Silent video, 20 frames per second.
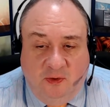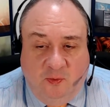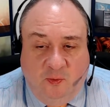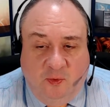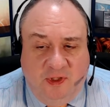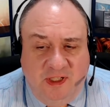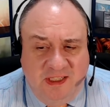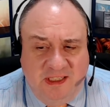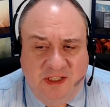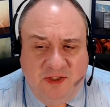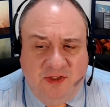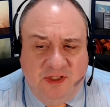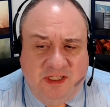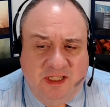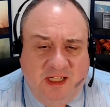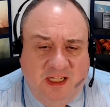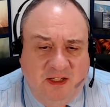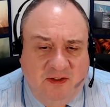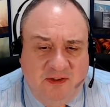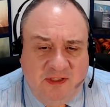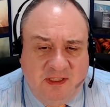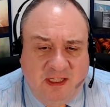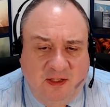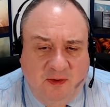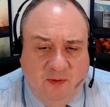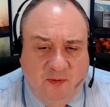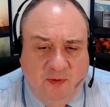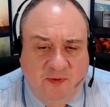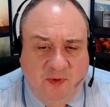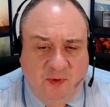What is interesting here is
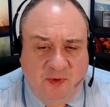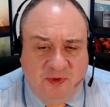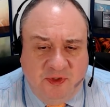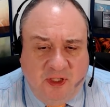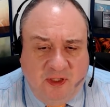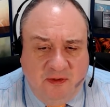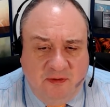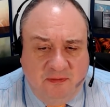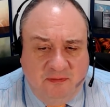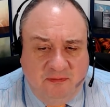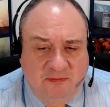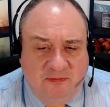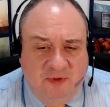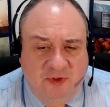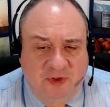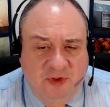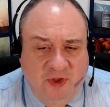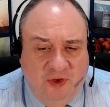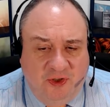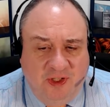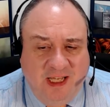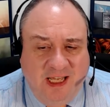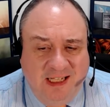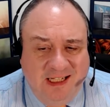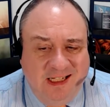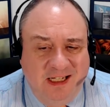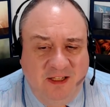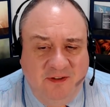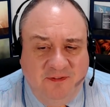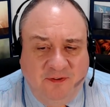that we've also not had
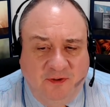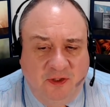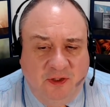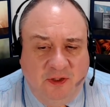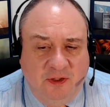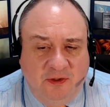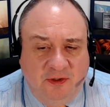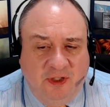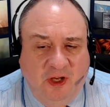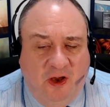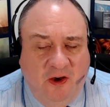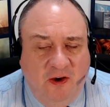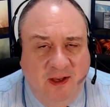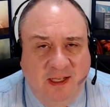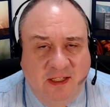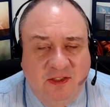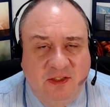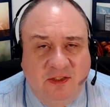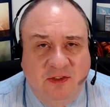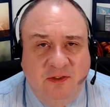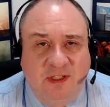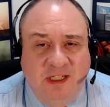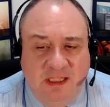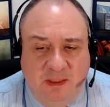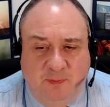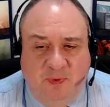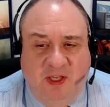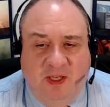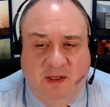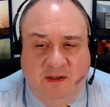any follow on higher to this
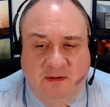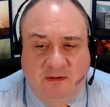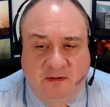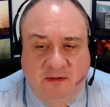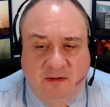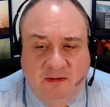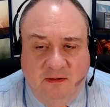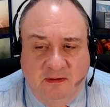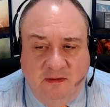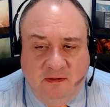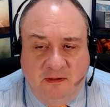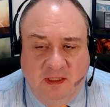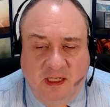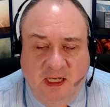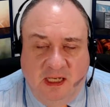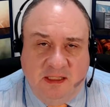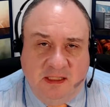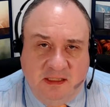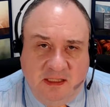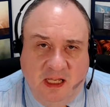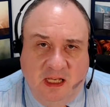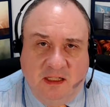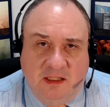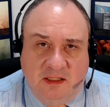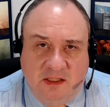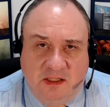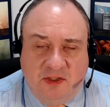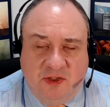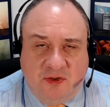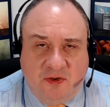pair. As I said,
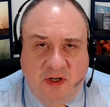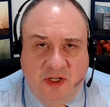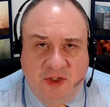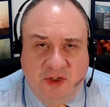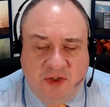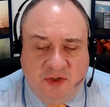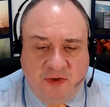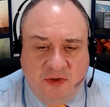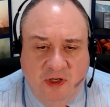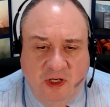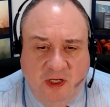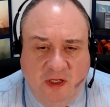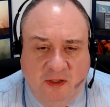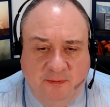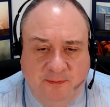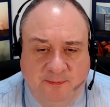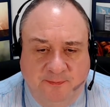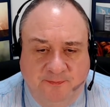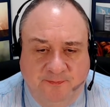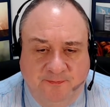it's a strange trio.